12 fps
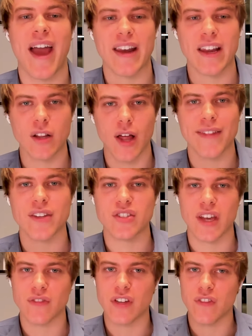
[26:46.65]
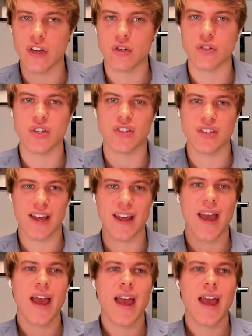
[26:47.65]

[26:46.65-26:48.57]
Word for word: adding a lot of these safety features is a